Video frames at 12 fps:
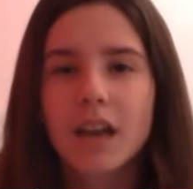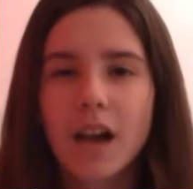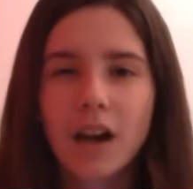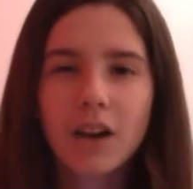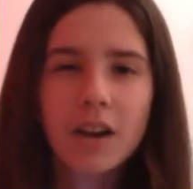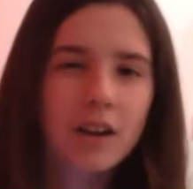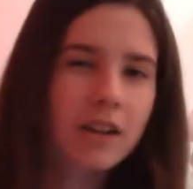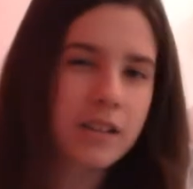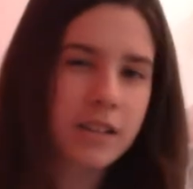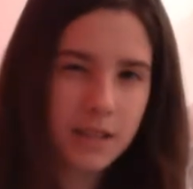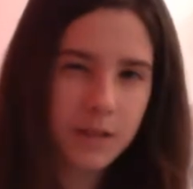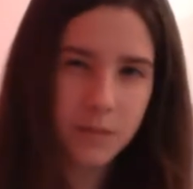I'm going to
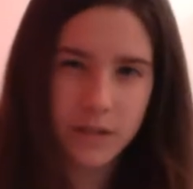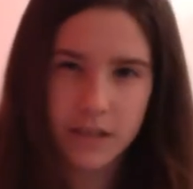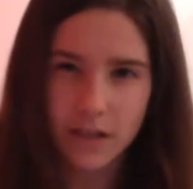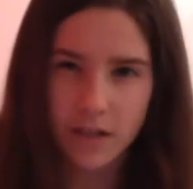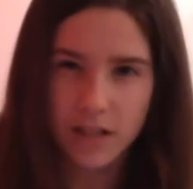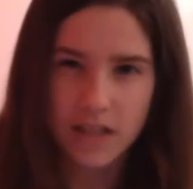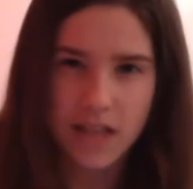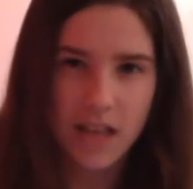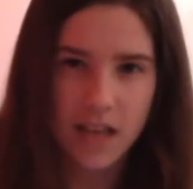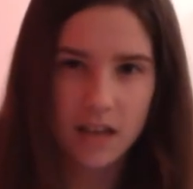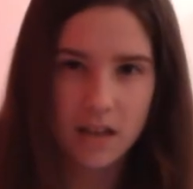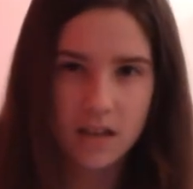answer this one seriously.
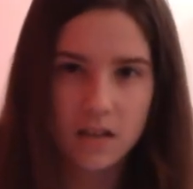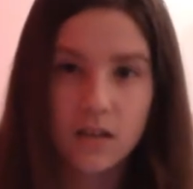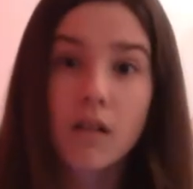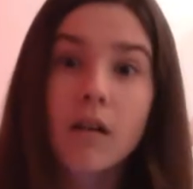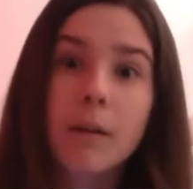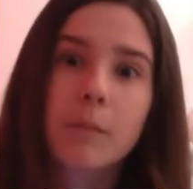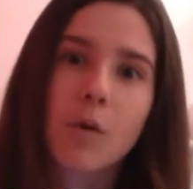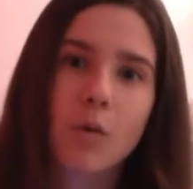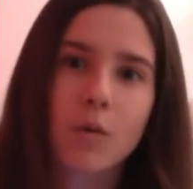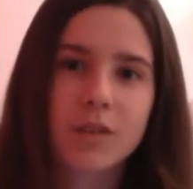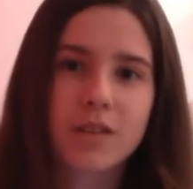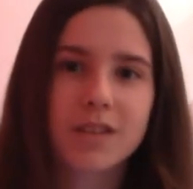No, I'm
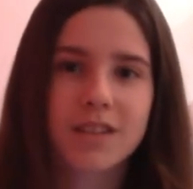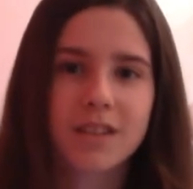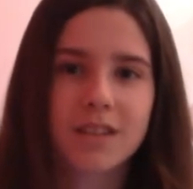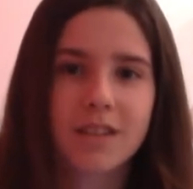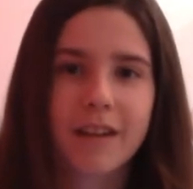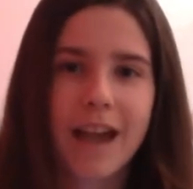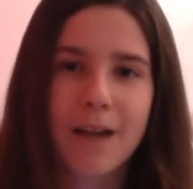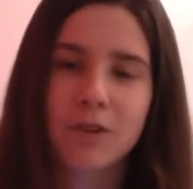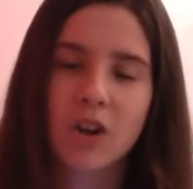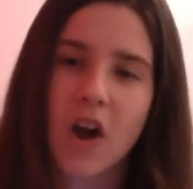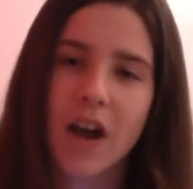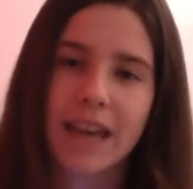not. I have
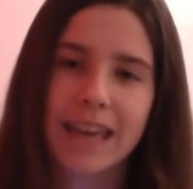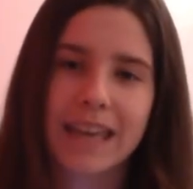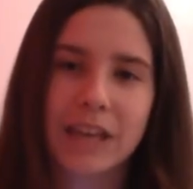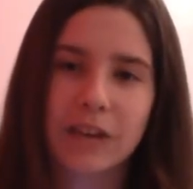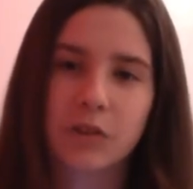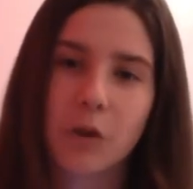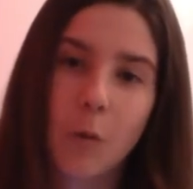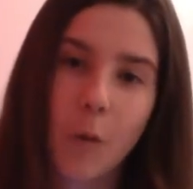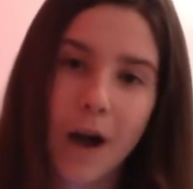an I, not a